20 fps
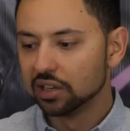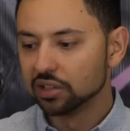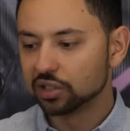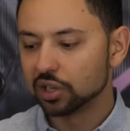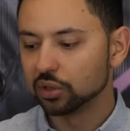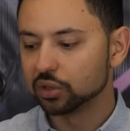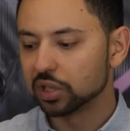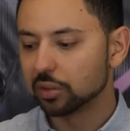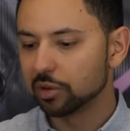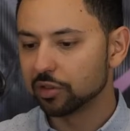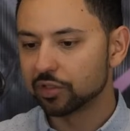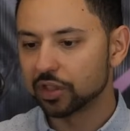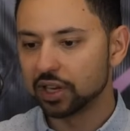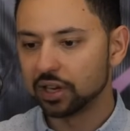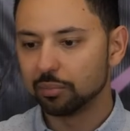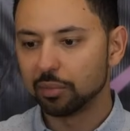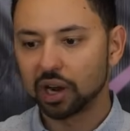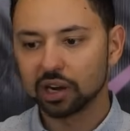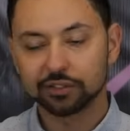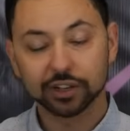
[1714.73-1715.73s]
So some of
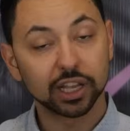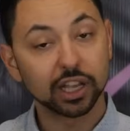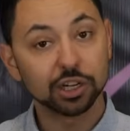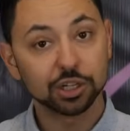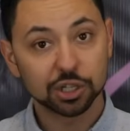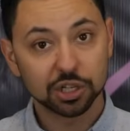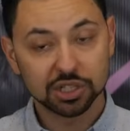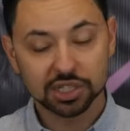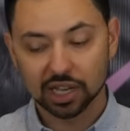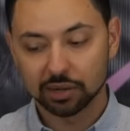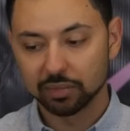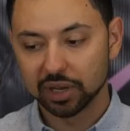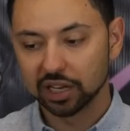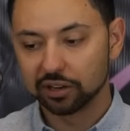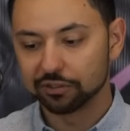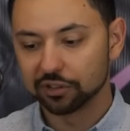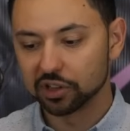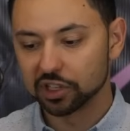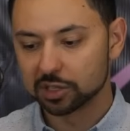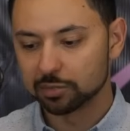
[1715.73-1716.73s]
the modifications I
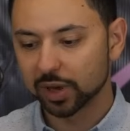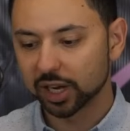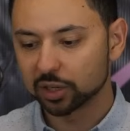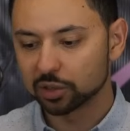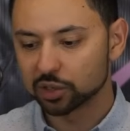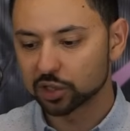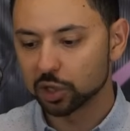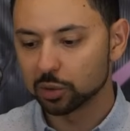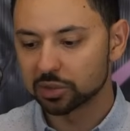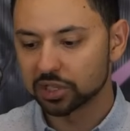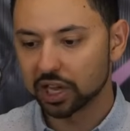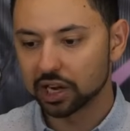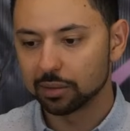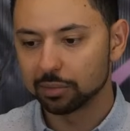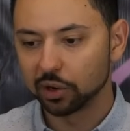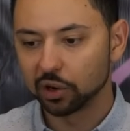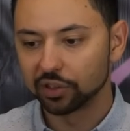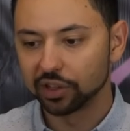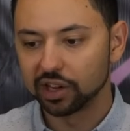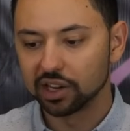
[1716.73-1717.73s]
made for this microscope
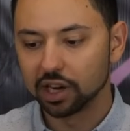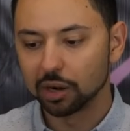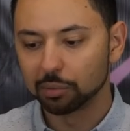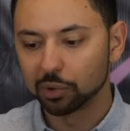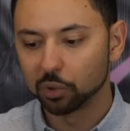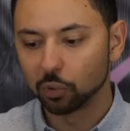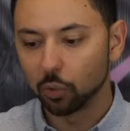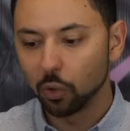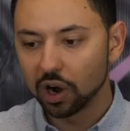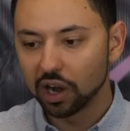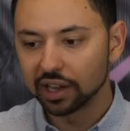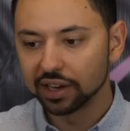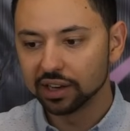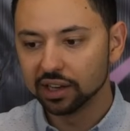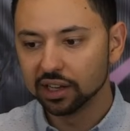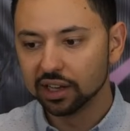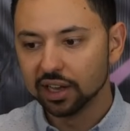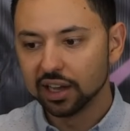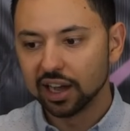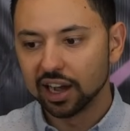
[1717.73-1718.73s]
setup are that, number
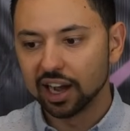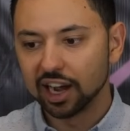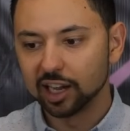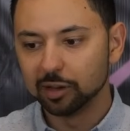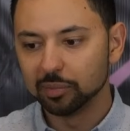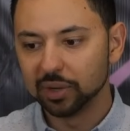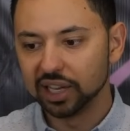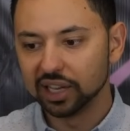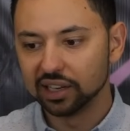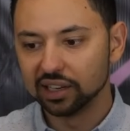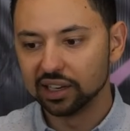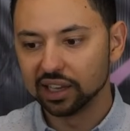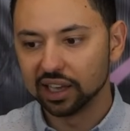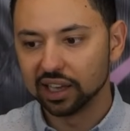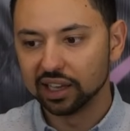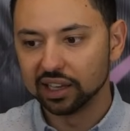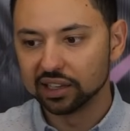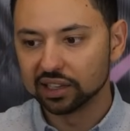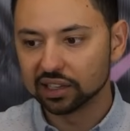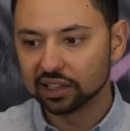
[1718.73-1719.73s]
one, I made a